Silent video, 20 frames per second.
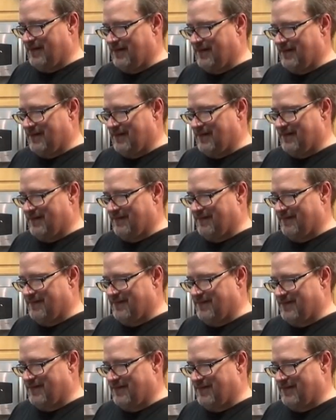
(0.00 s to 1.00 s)
between these
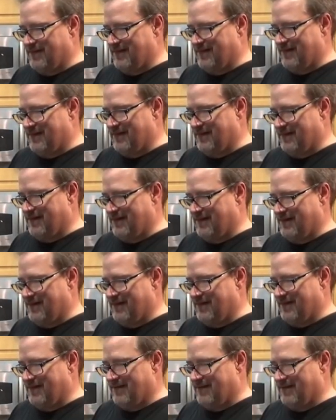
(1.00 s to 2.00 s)
two, but
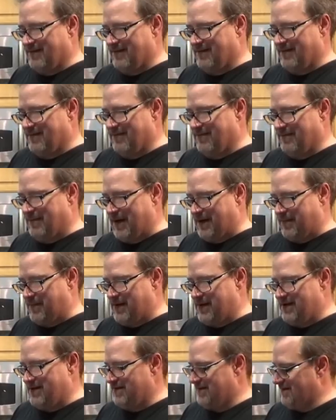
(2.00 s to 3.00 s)
Maybe? Yeah,
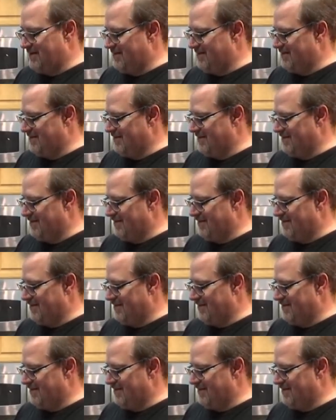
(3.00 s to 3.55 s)
this is really